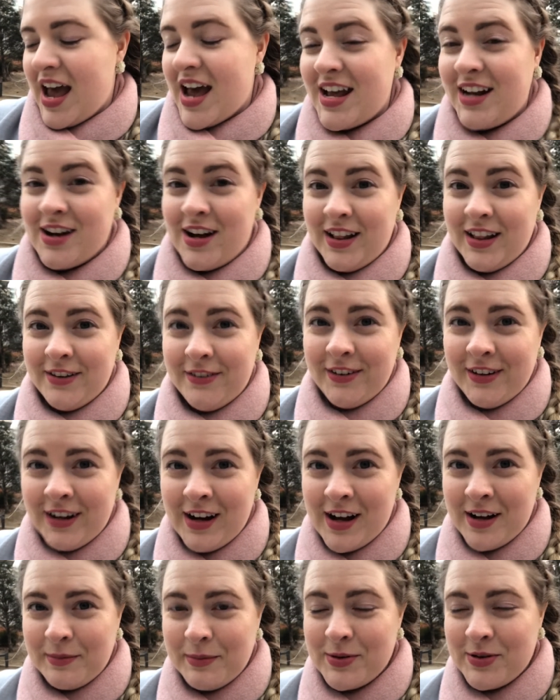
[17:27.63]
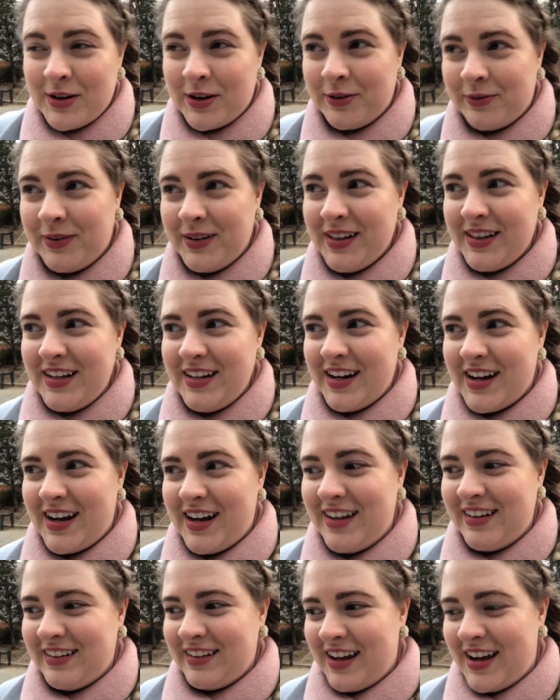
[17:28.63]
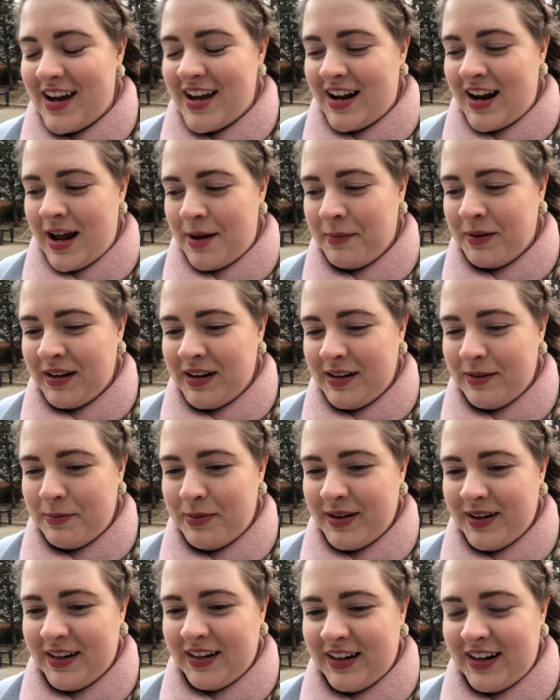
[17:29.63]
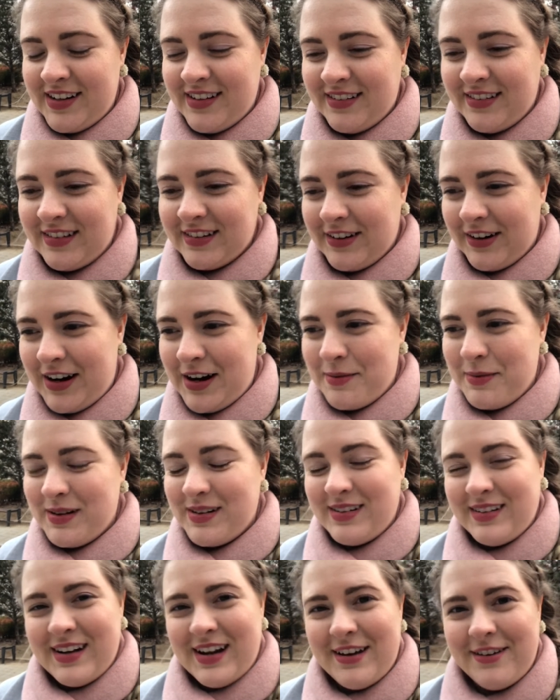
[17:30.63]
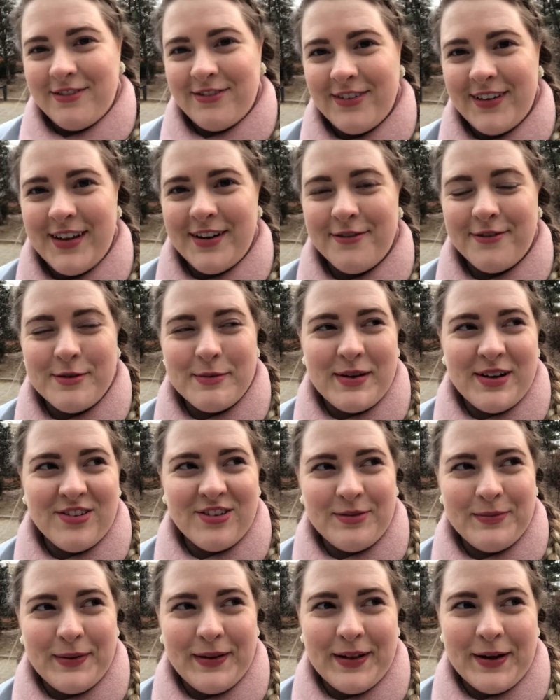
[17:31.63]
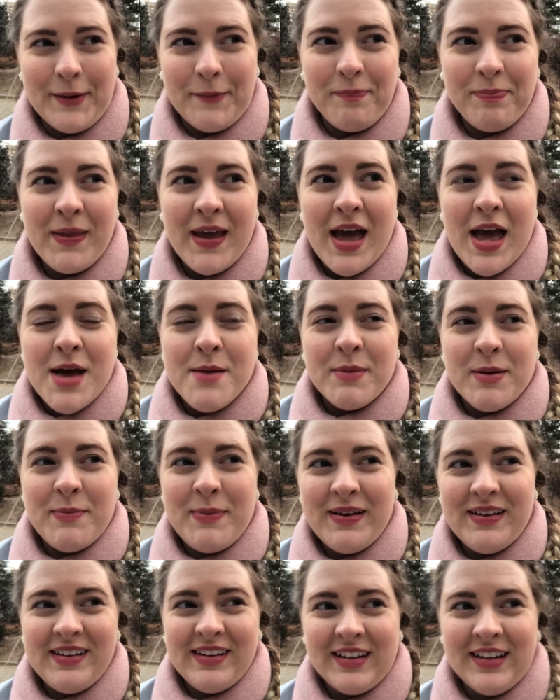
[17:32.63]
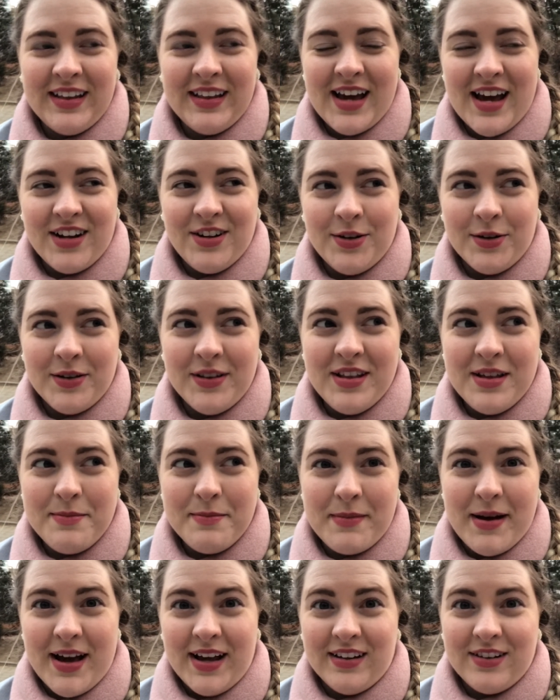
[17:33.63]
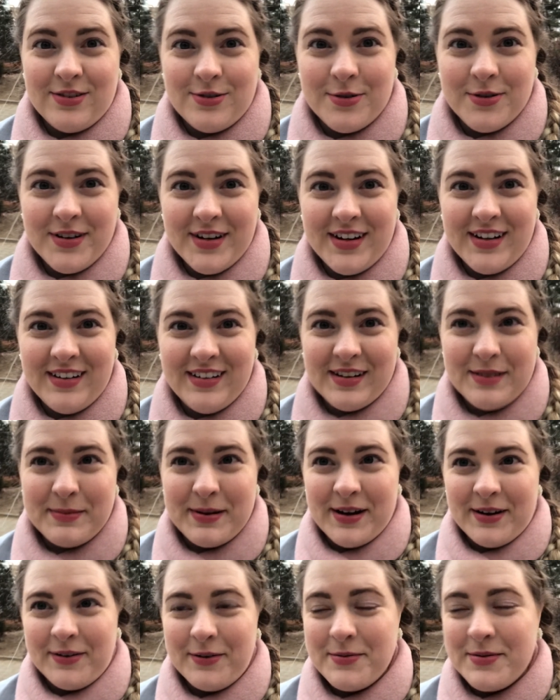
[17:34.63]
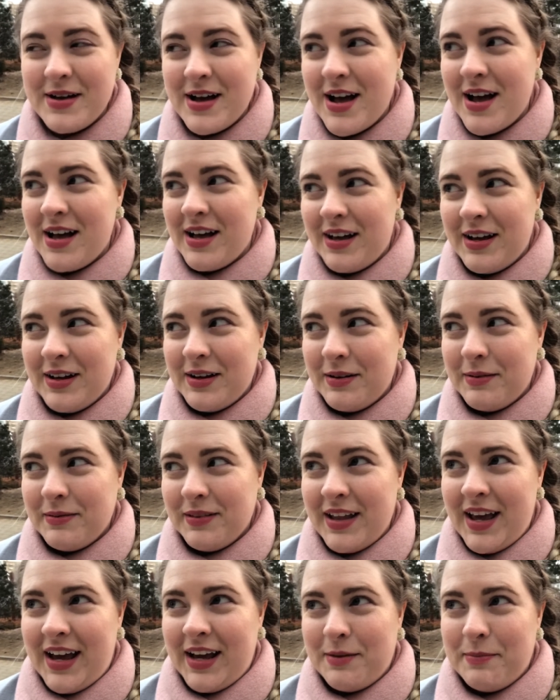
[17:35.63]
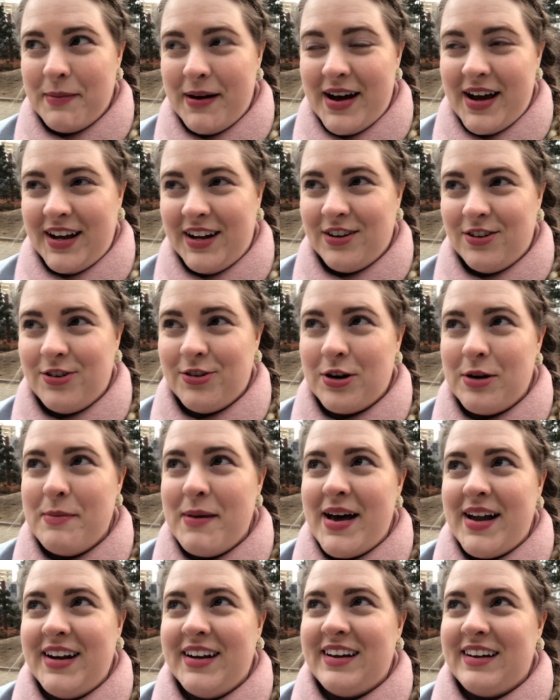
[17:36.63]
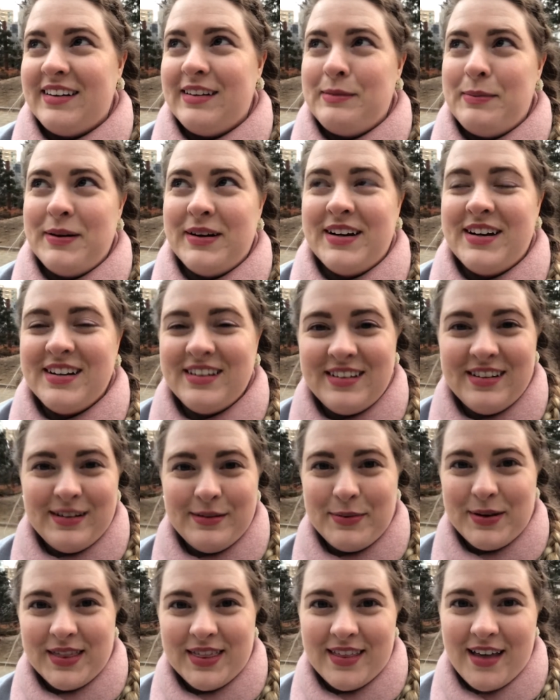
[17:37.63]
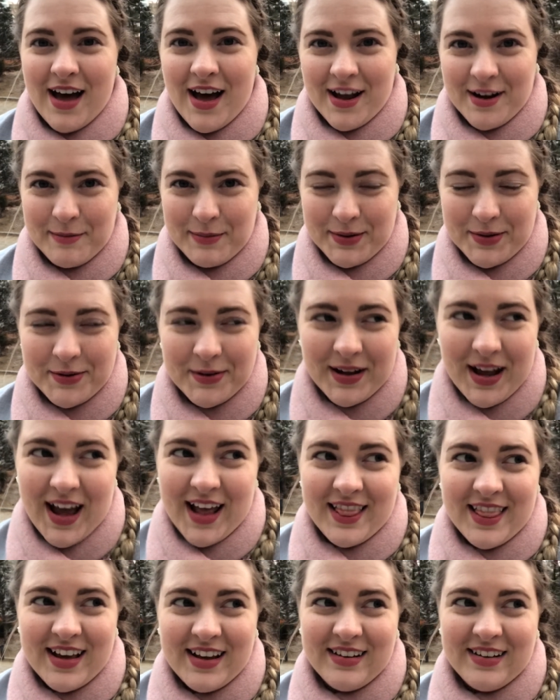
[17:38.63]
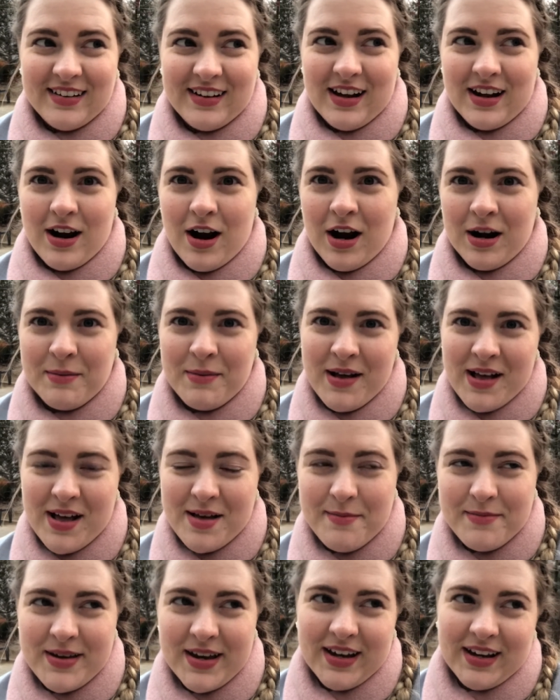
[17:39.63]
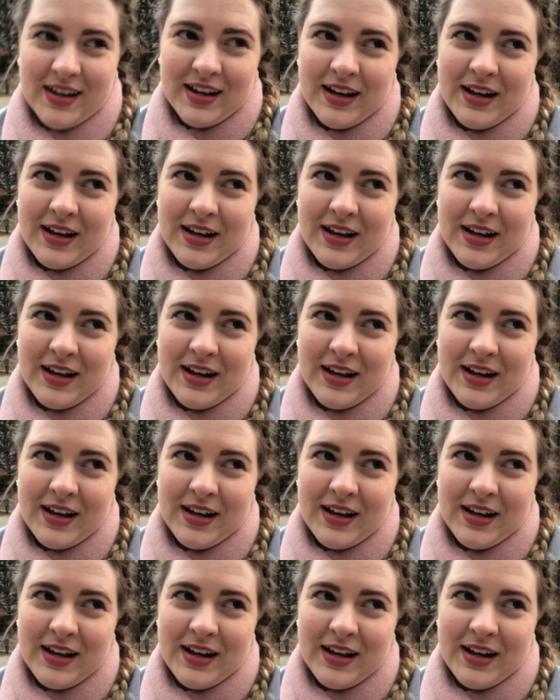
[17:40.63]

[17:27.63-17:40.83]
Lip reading: And all of her Hanbok are really nice, and I'm gonna put her Instagram and stuff information below. But basically I told them my stories about like my traumatic experiences with Hanbok, and they said, our mom, like,